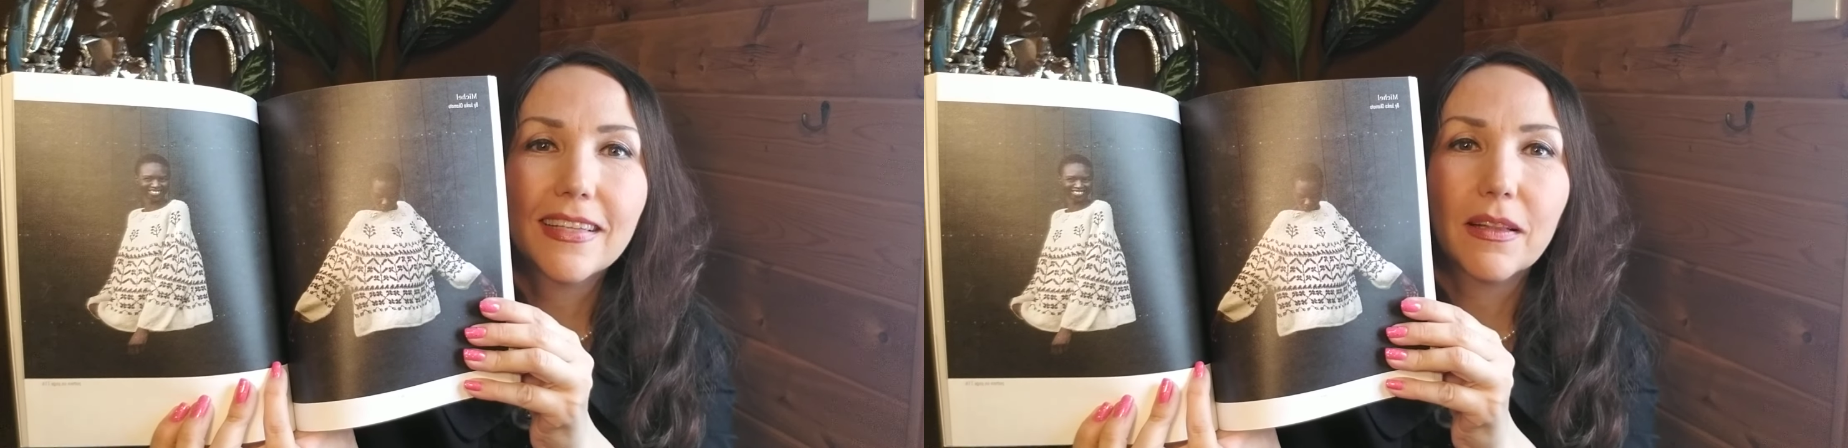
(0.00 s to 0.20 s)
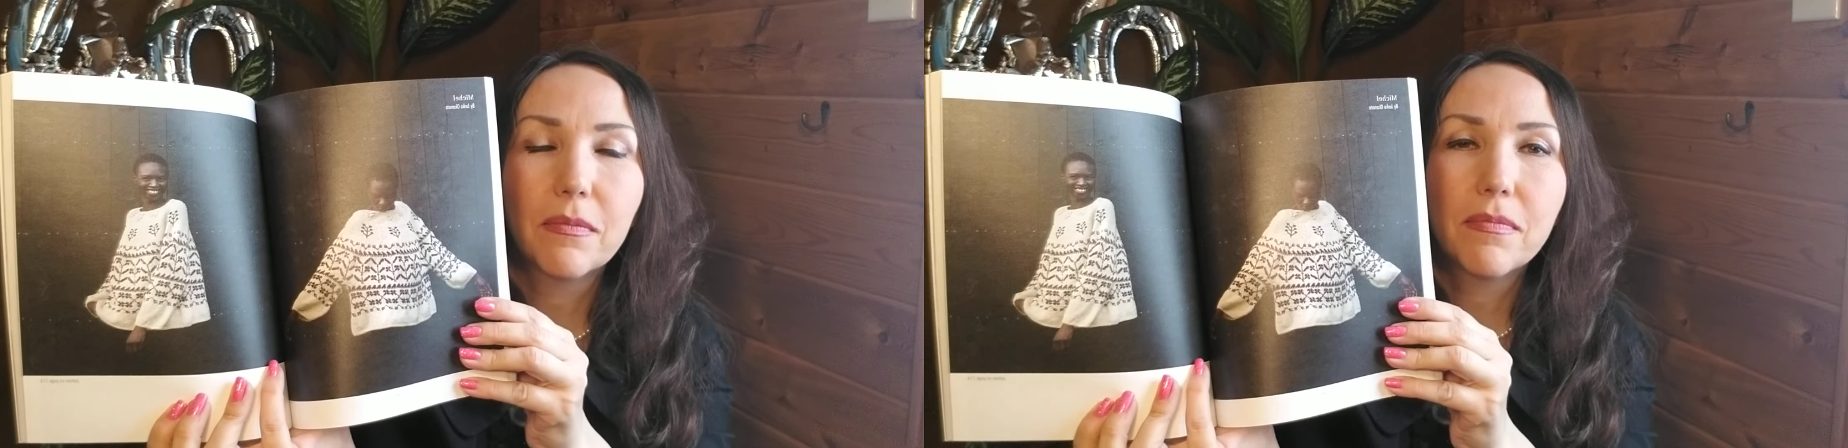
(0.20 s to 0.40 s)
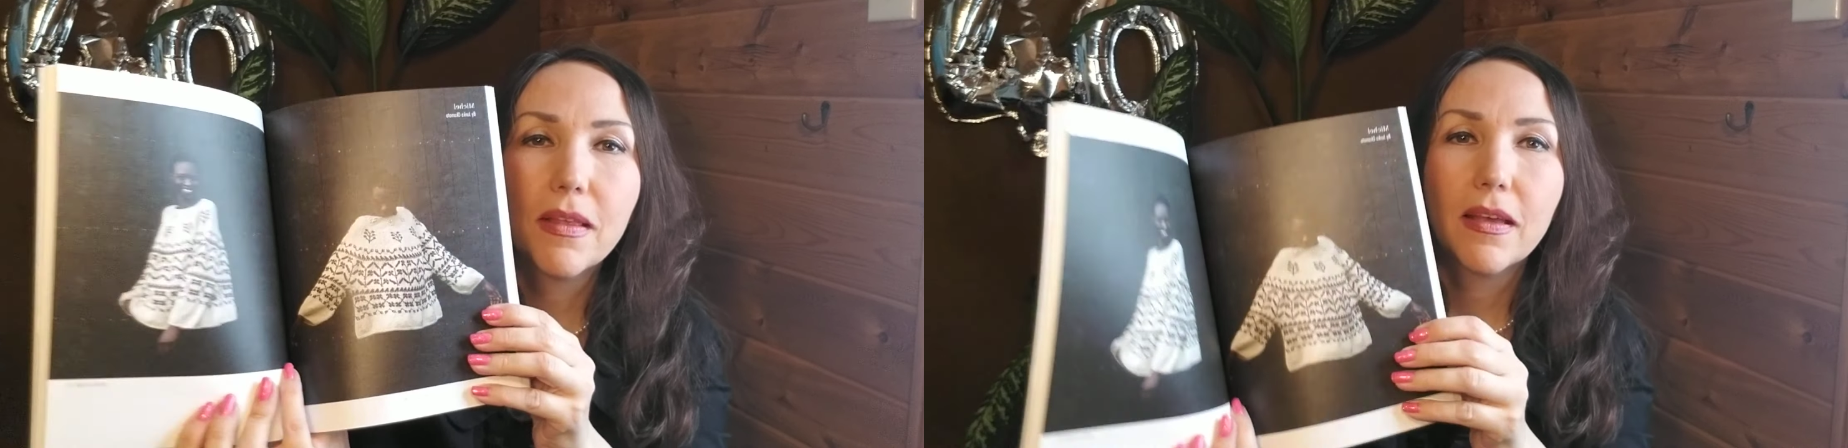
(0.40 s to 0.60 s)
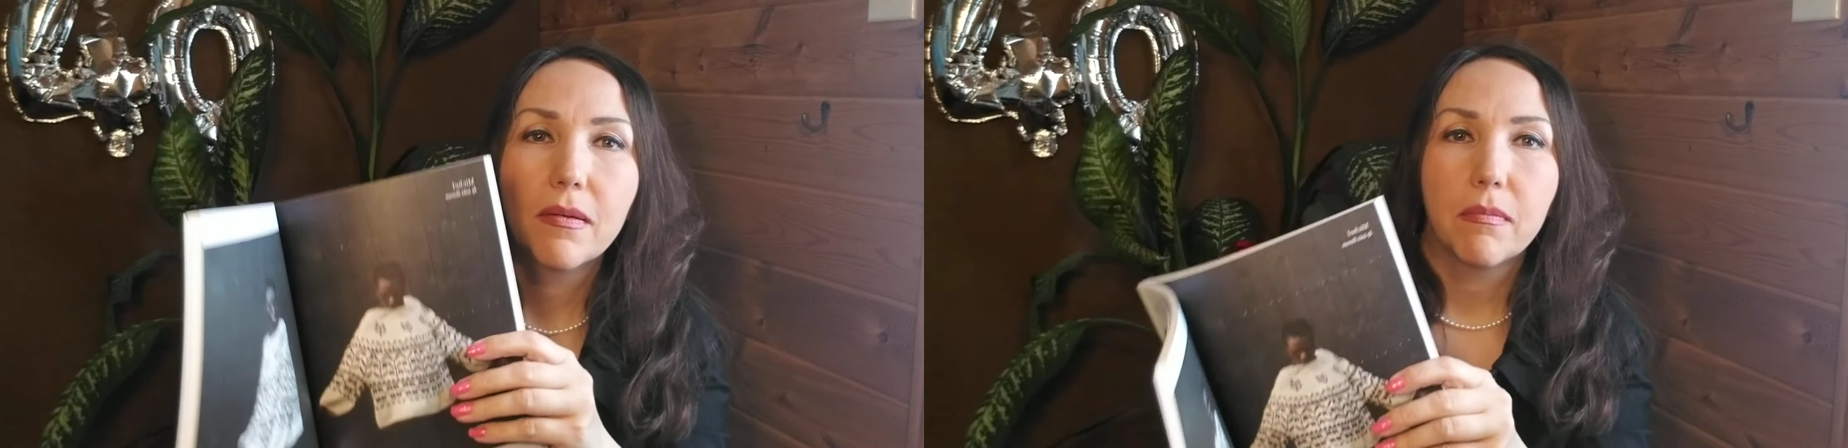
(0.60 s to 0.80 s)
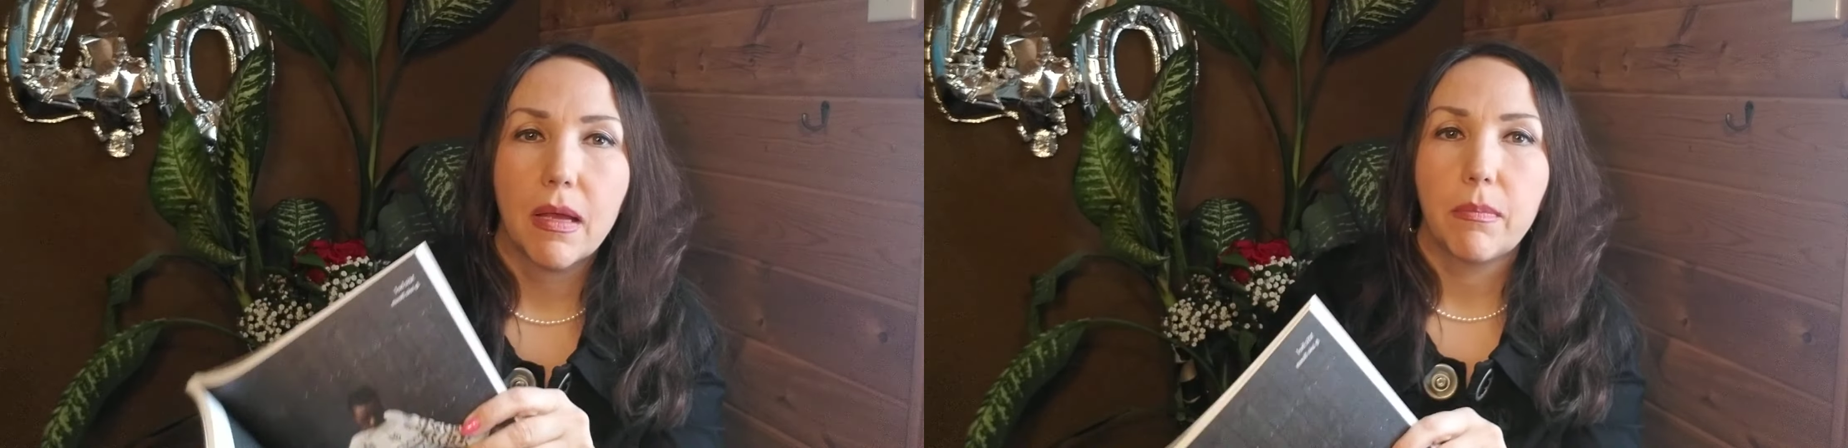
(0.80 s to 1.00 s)
It
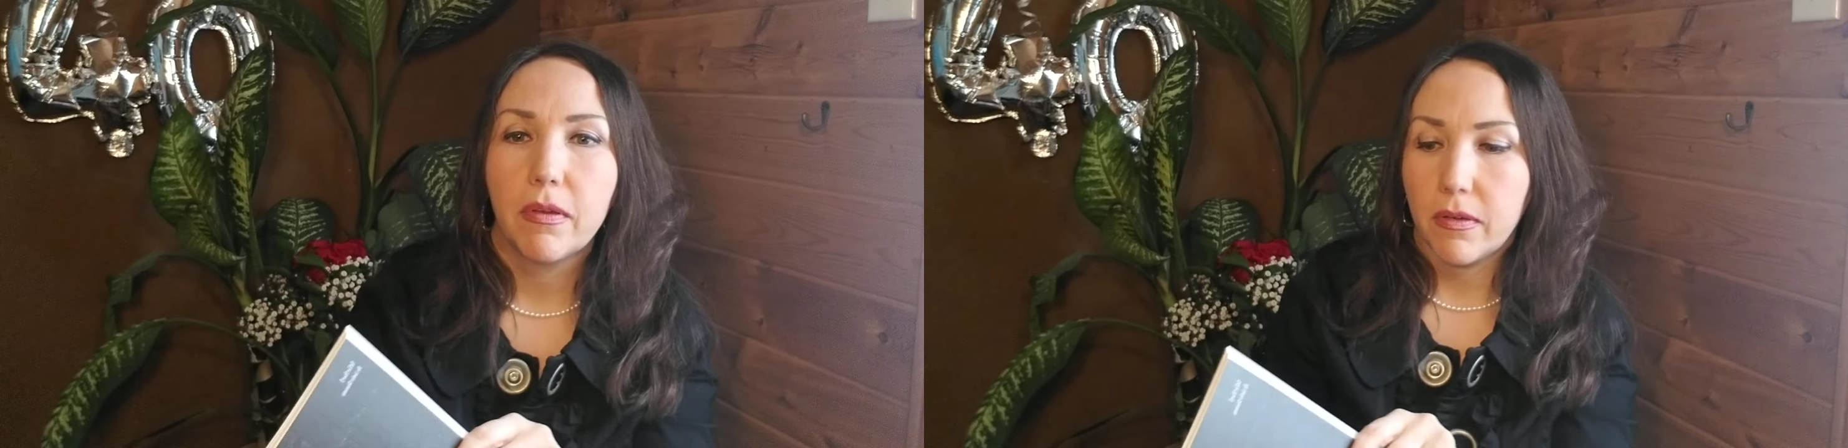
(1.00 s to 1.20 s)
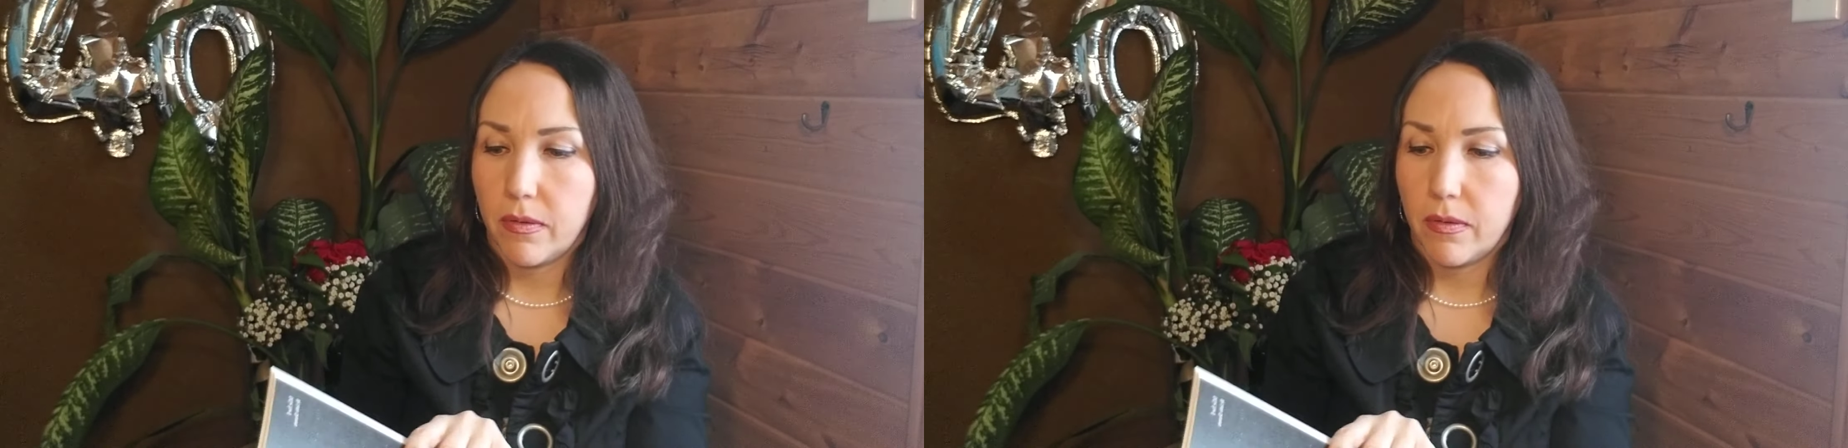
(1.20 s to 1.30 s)
maybe